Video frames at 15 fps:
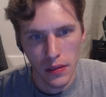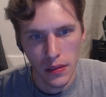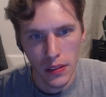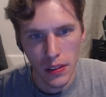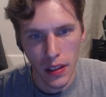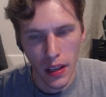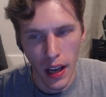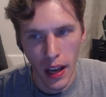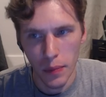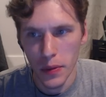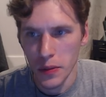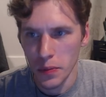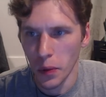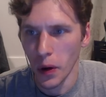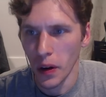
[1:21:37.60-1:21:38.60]
It happened.
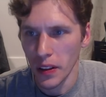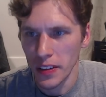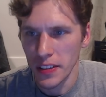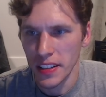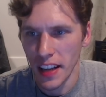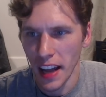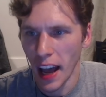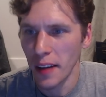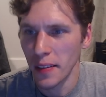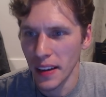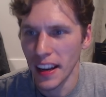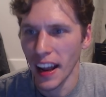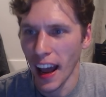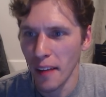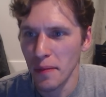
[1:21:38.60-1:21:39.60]
Spoilers. It ha- It
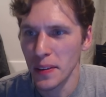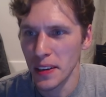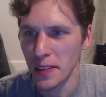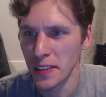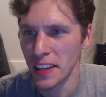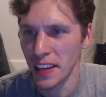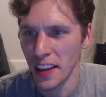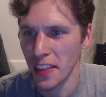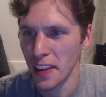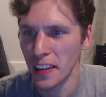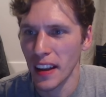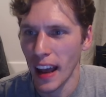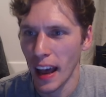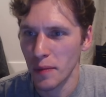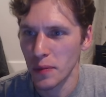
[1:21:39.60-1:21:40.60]
happened. It was like a thing that
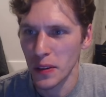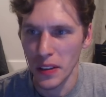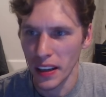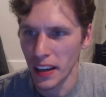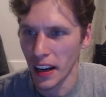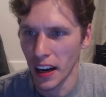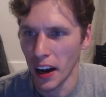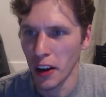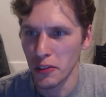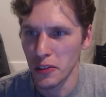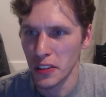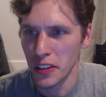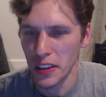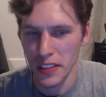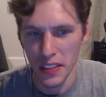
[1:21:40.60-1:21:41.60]
happened like a hundred
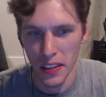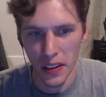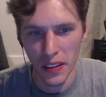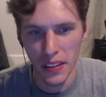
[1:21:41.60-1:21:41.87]
years ago.